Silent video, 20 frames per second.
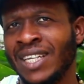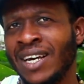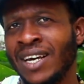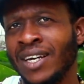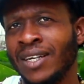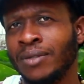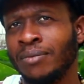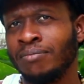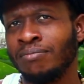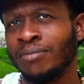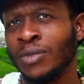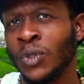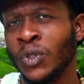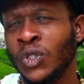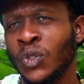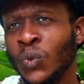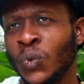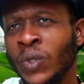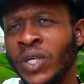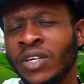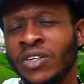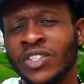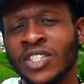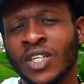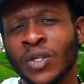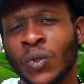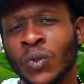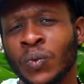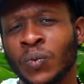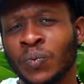like about two
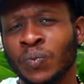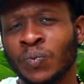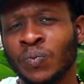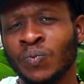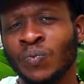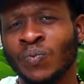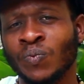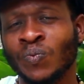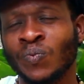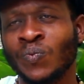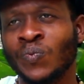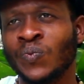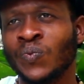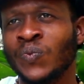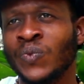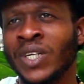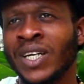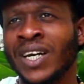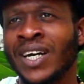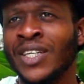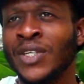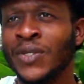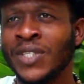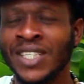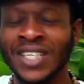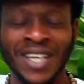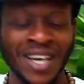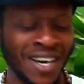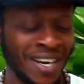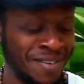years ago. I
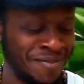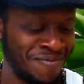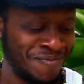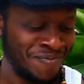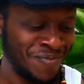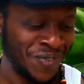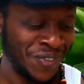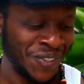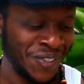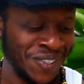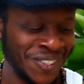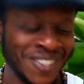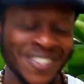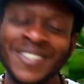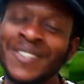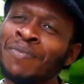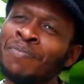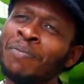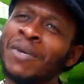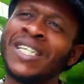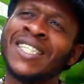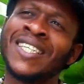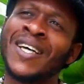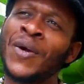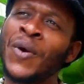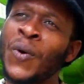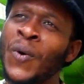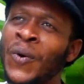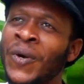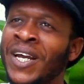just did a mess
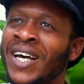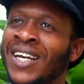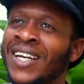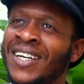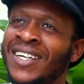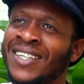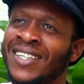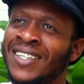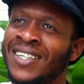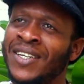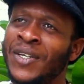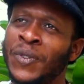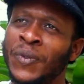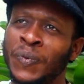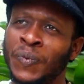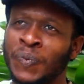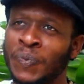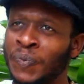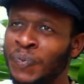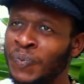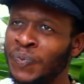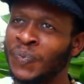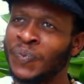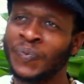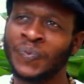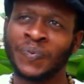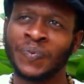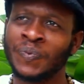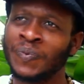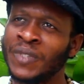around and, you know,
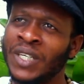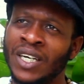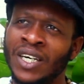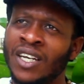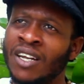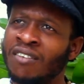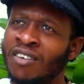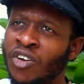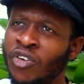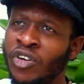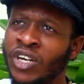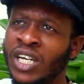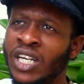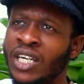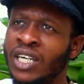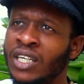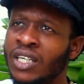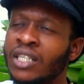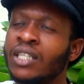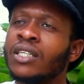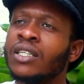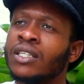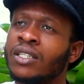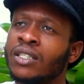never really.